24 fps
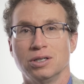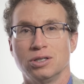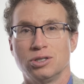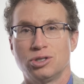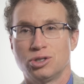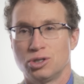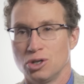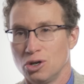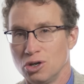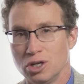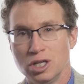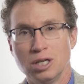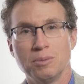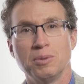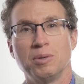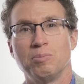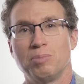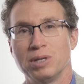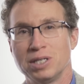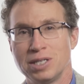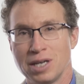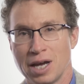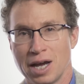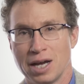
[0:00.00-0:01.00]
sodium and
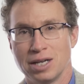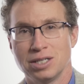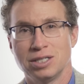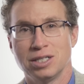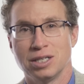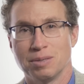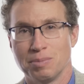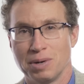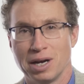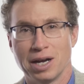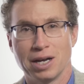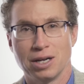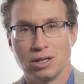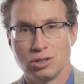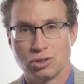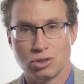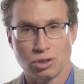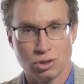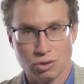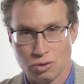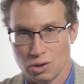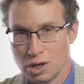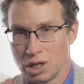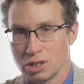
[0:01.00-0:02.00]
potassium ions
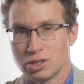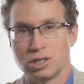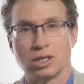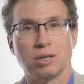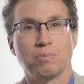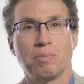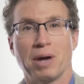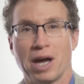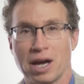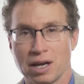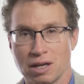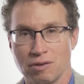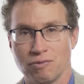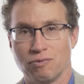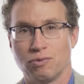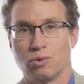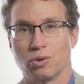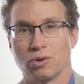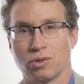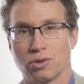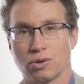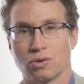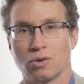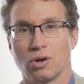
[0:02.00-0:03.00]
are crossing back and
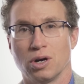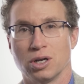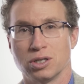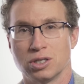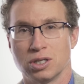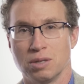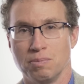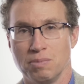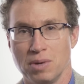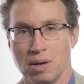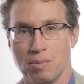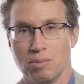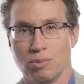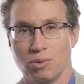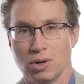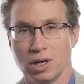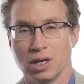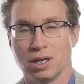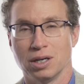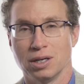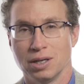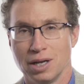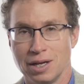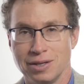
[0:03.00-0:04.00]
forth across the membrane,